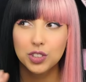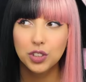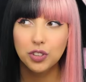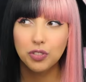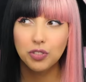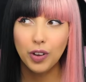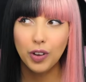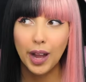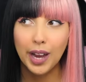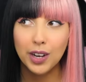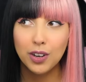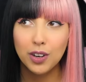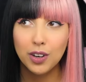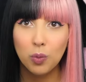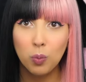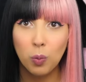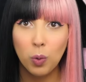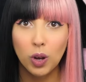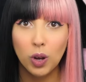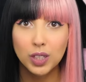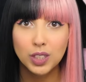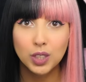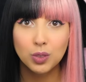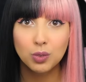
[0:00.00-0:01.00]
Do fire and
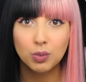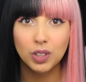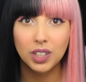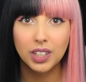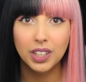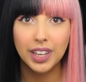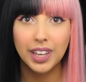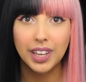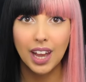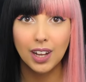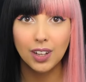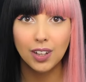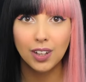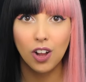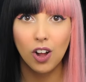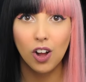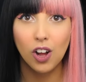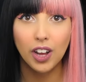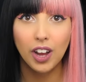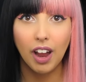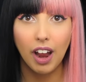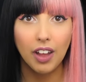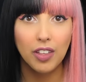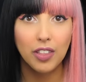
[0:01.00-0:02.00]
water really get
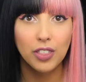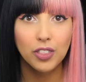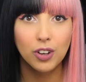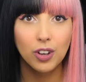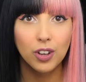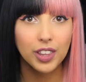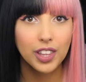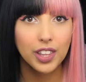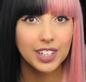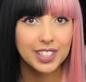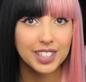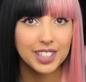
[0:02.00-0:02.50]
along? I thought they